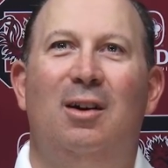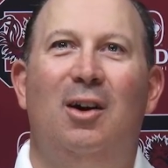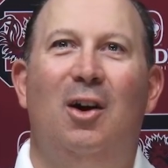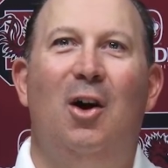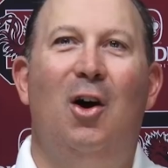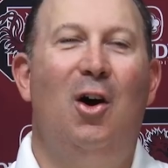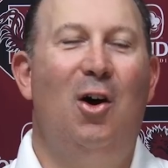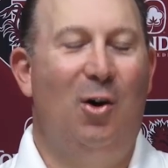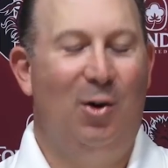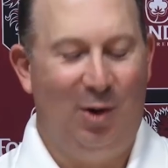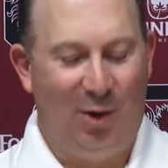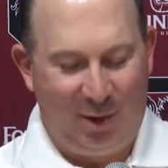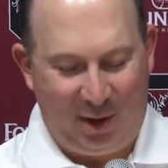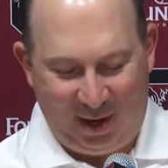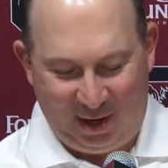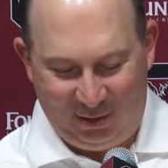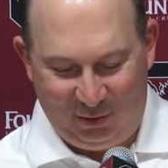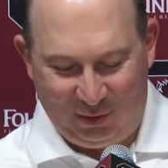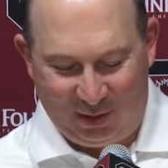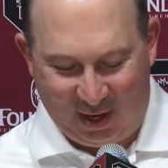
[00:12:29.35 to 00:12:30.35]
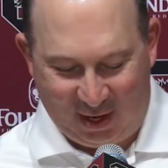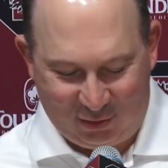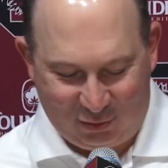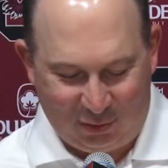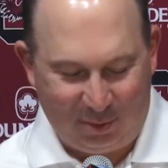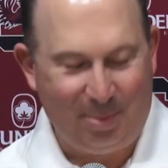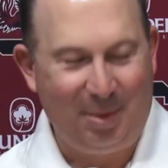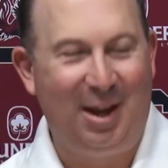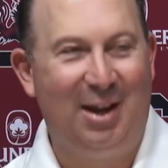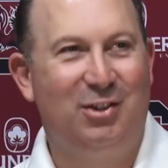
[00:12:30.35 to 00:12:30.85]
Oh, okay, you guys are
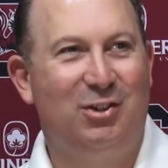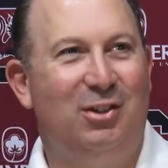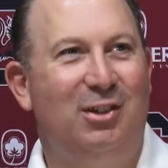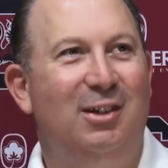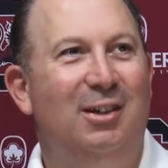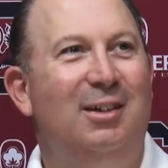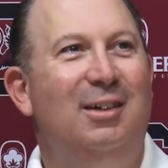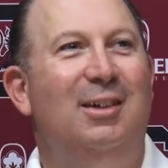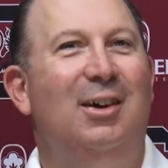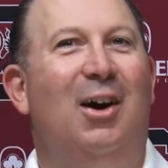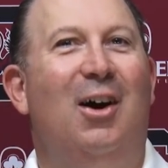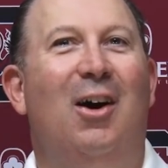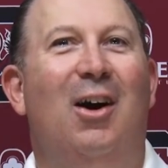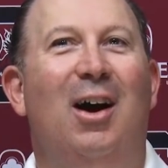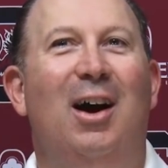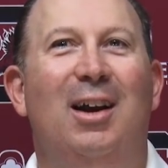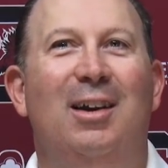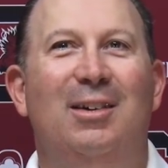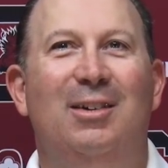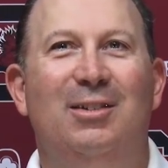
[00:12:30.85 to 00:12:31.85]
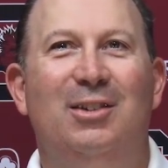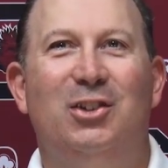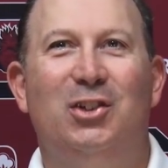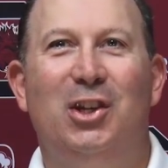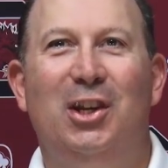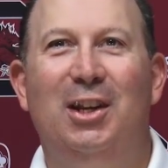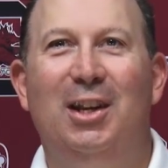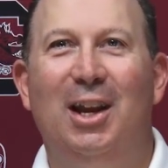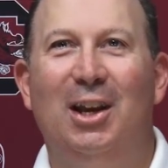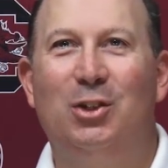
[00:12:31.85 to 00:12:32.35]
the best. All right,
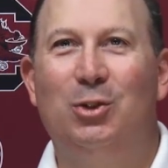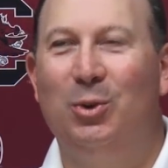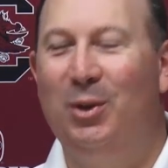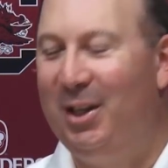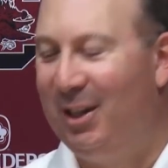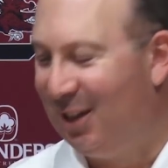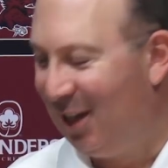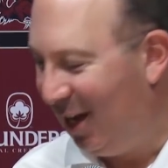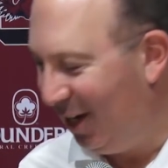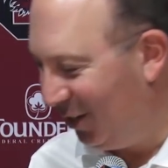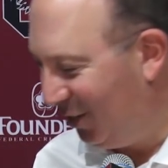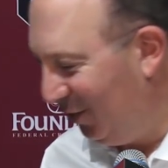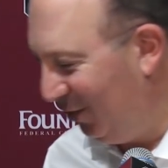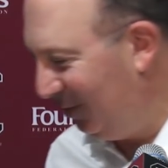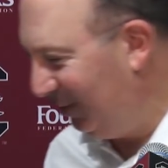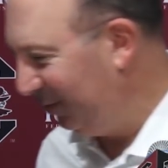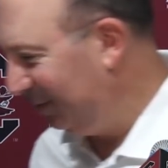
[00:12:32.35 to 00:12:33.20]
see you next week. Thank you.